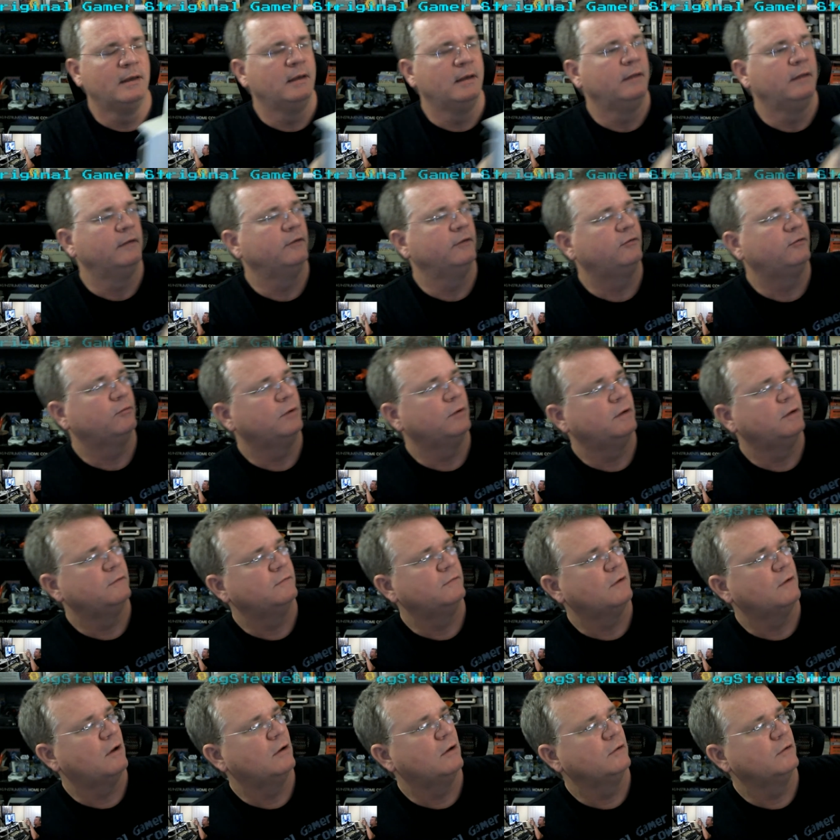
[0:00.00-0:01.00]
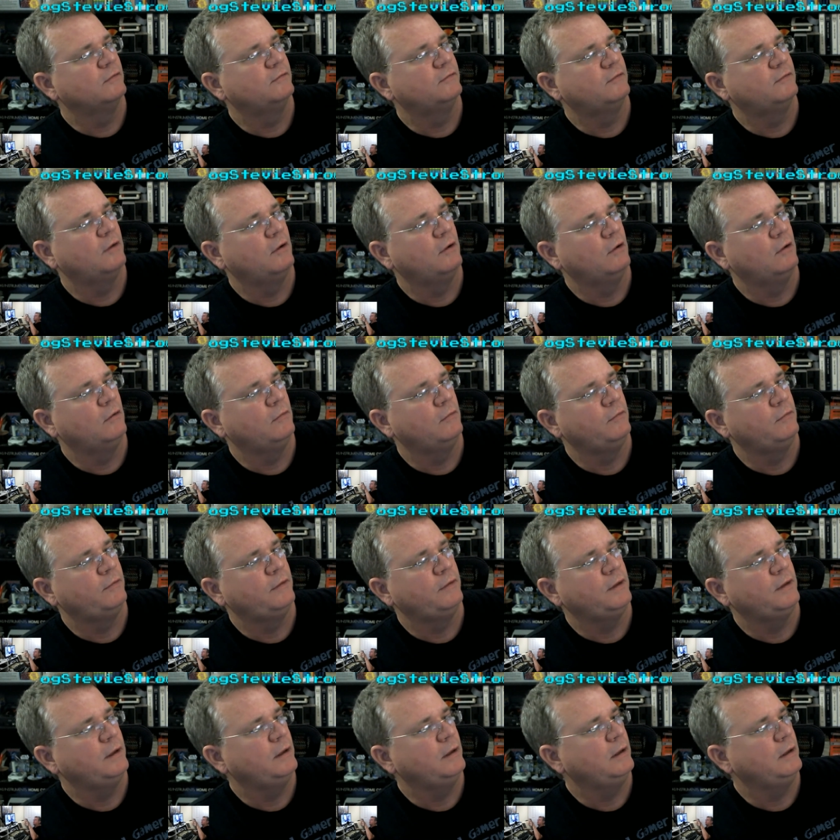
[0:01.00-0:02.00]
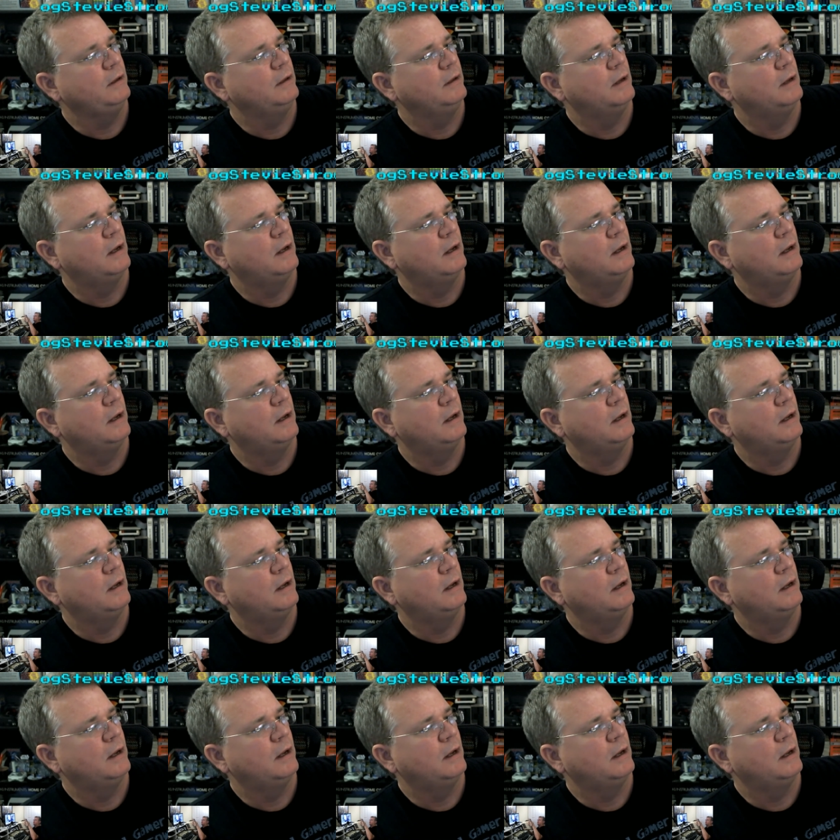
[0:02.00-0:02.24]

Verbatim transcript: This one is also the